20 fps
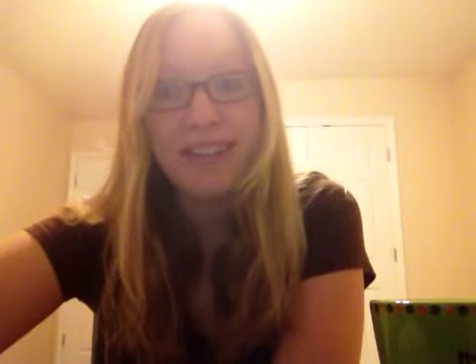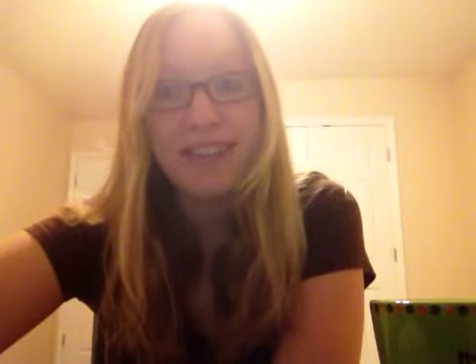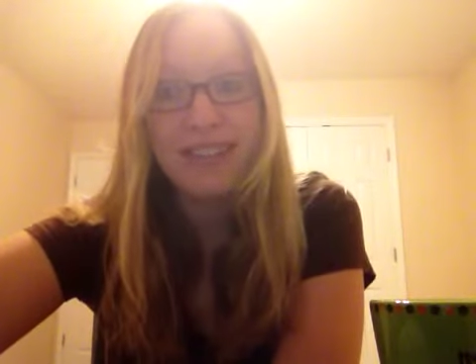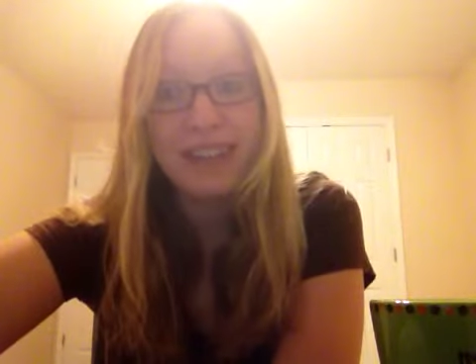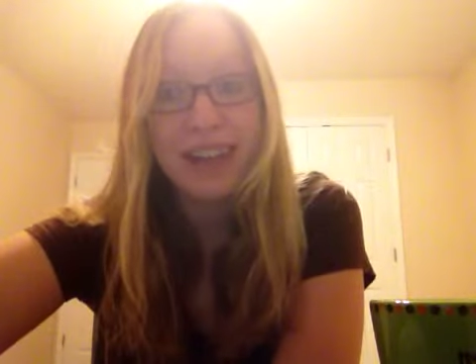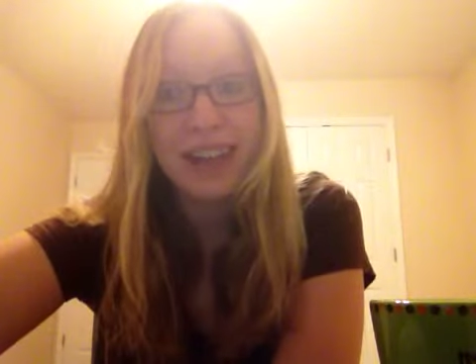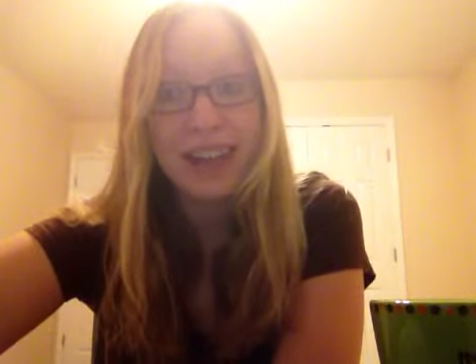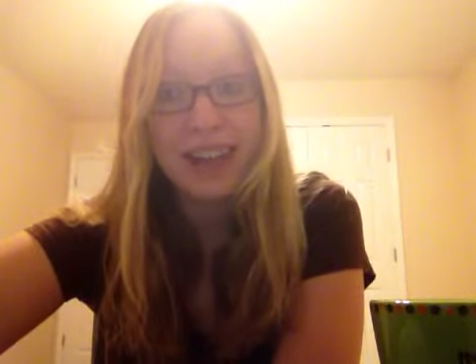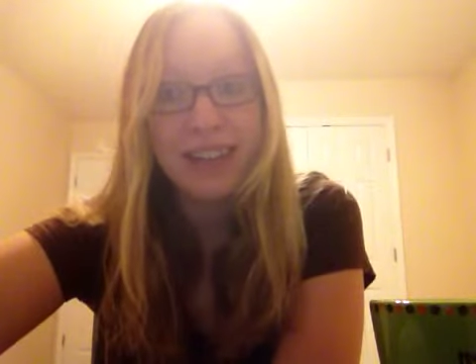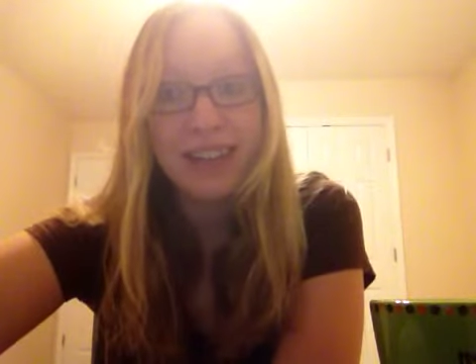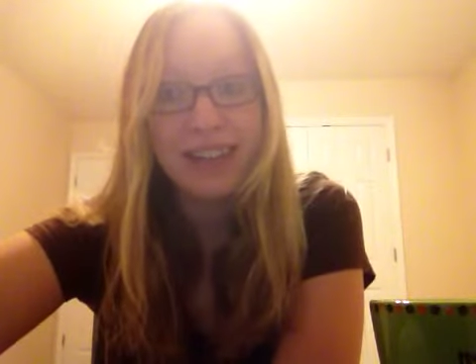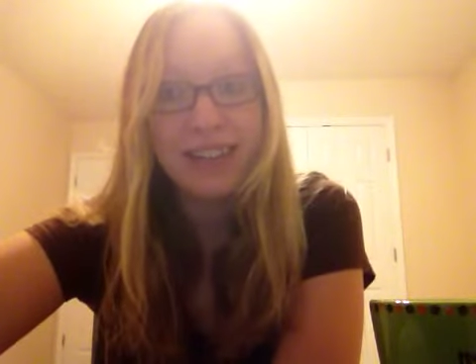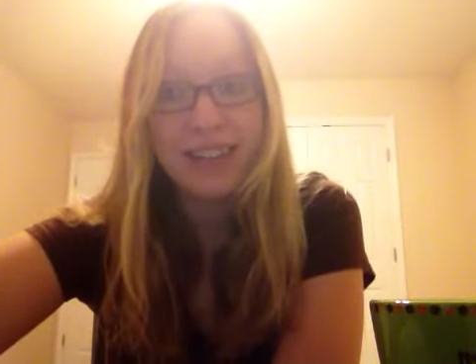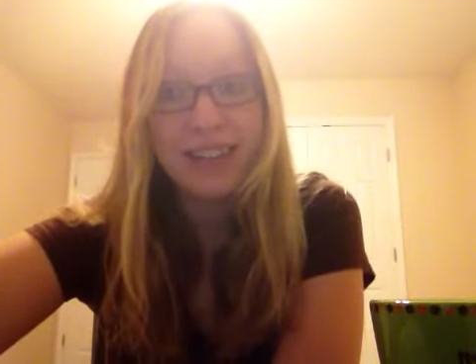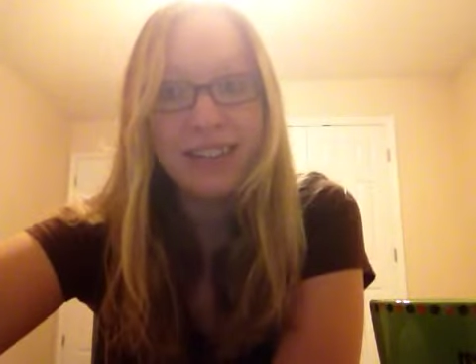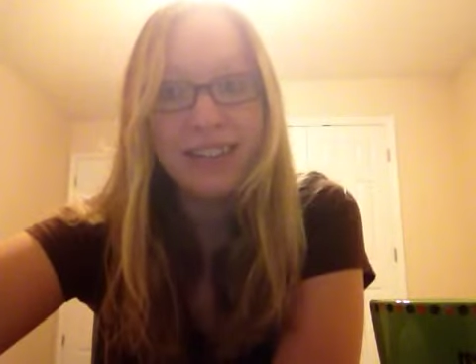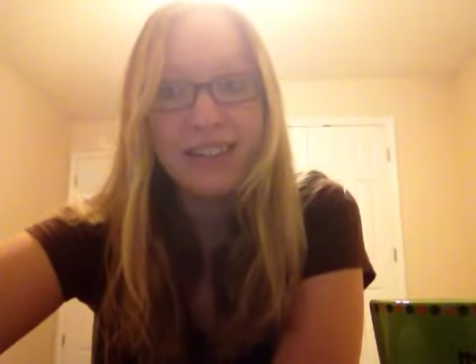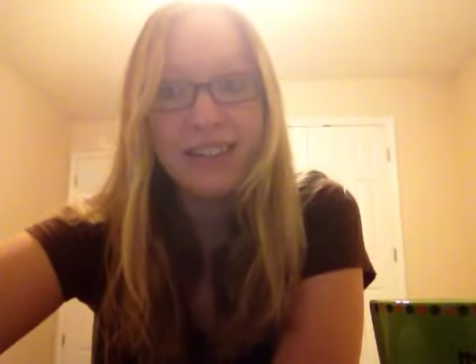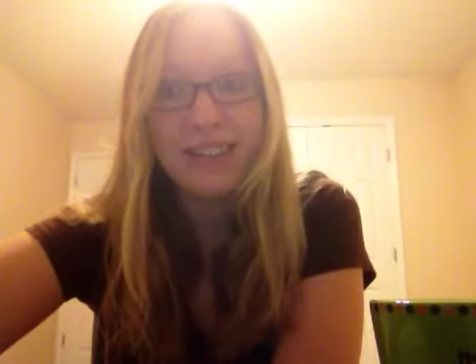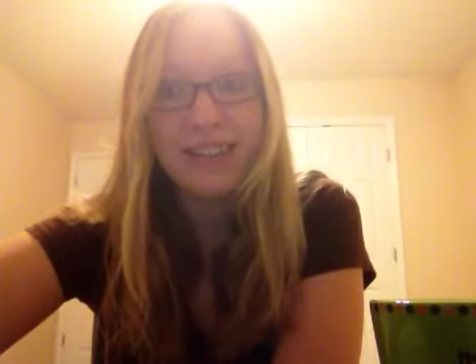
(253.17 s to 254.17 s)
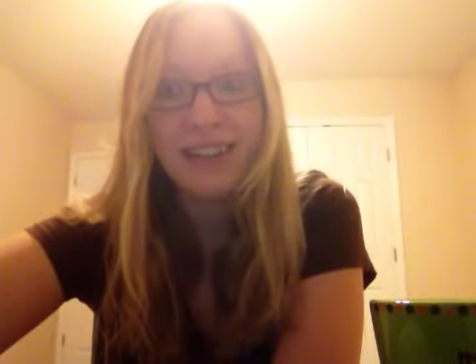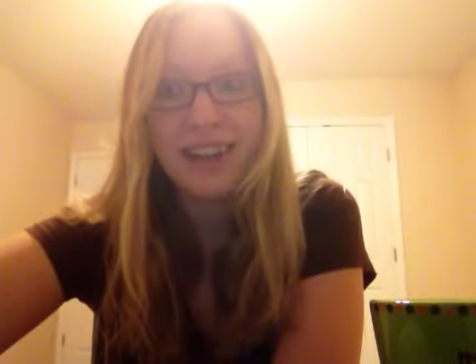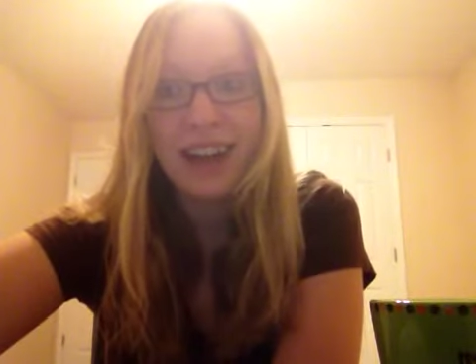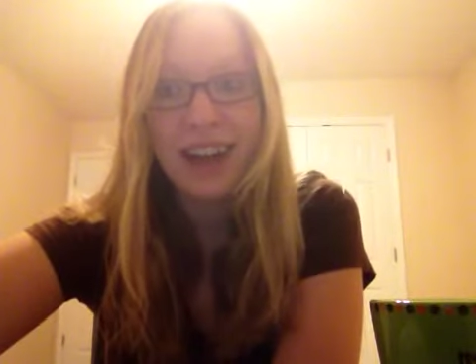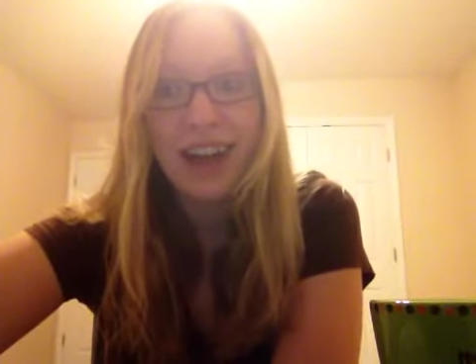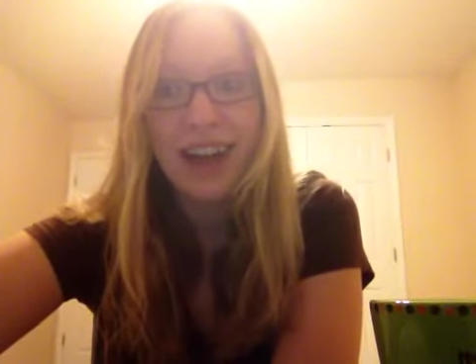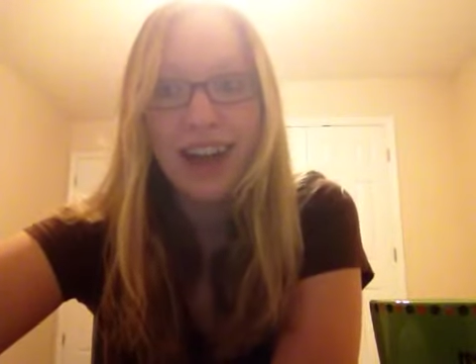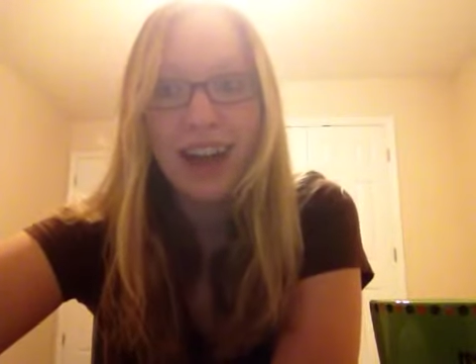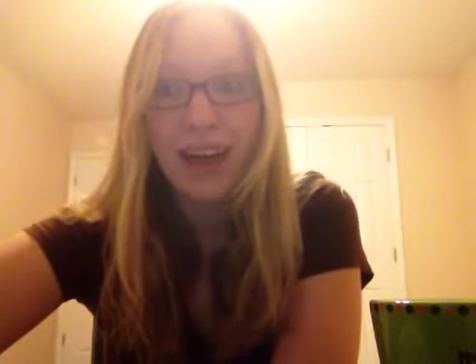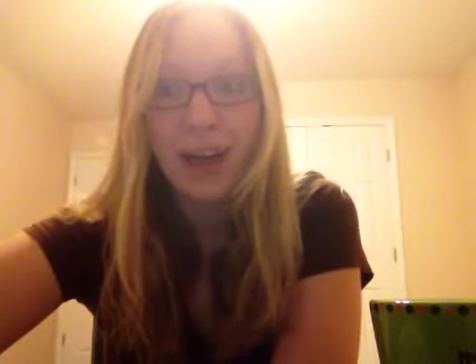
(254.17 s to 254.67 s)
said,
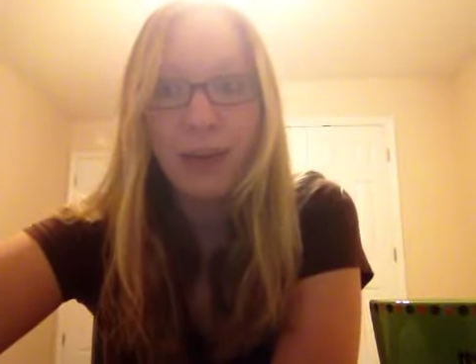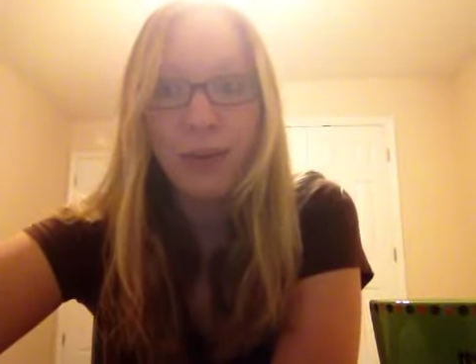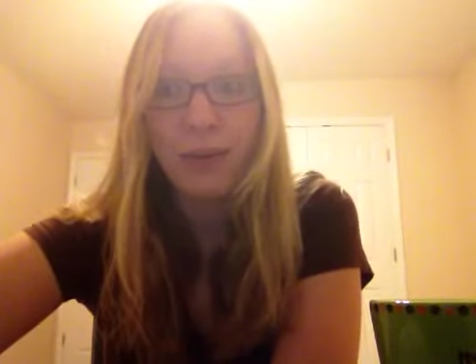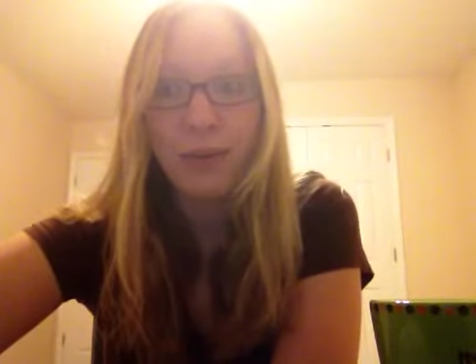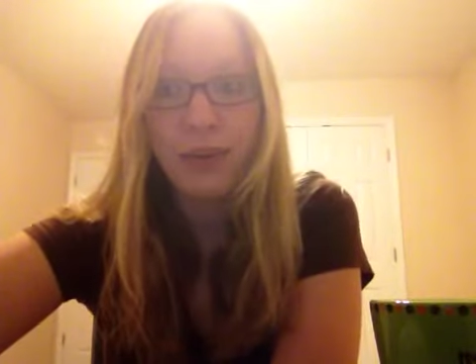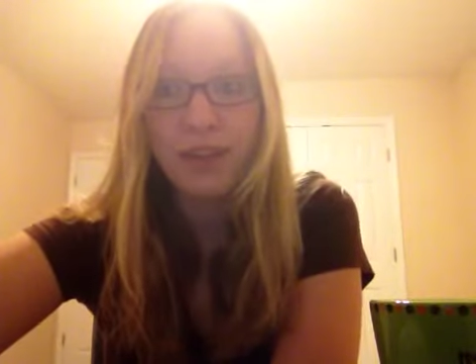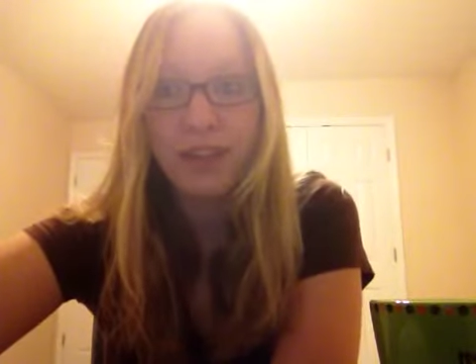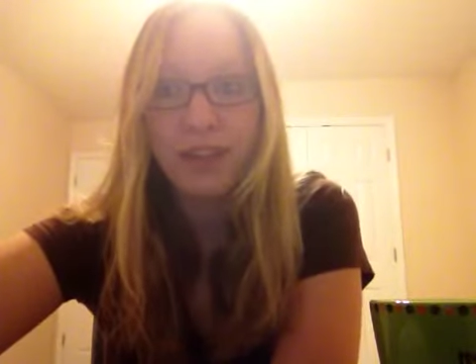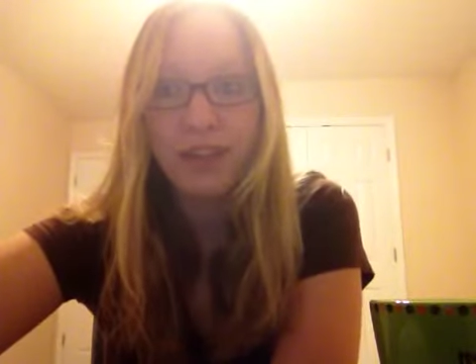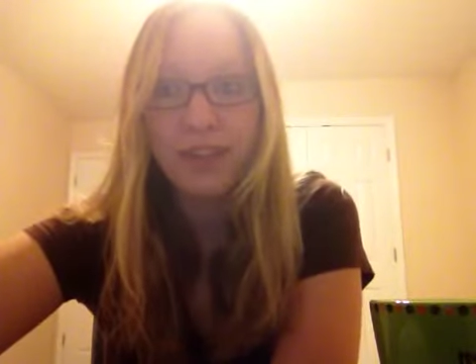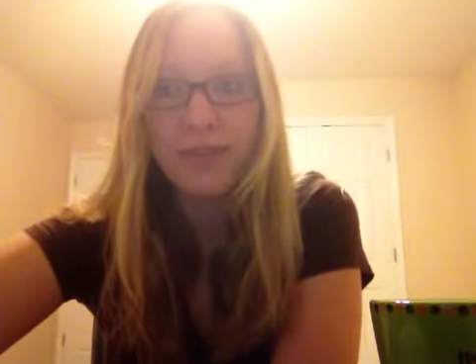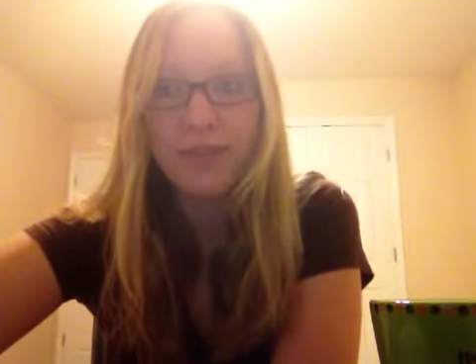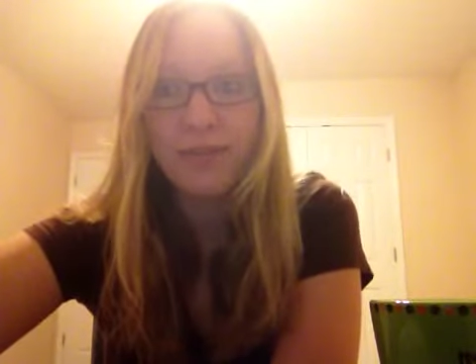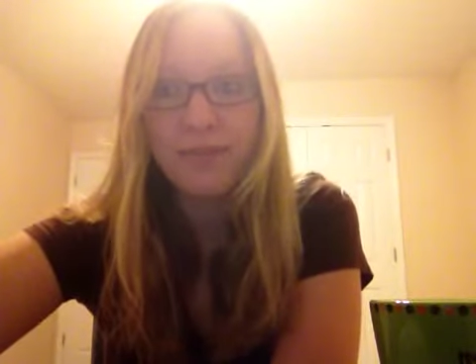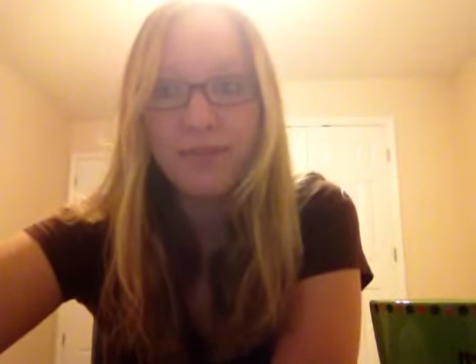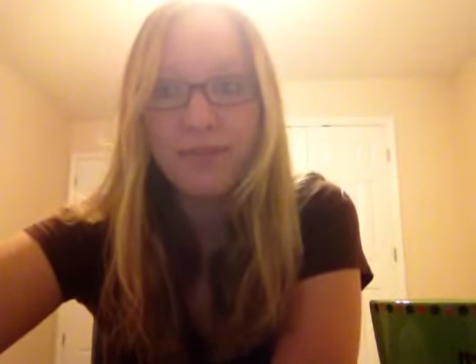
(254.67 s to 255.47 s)
I will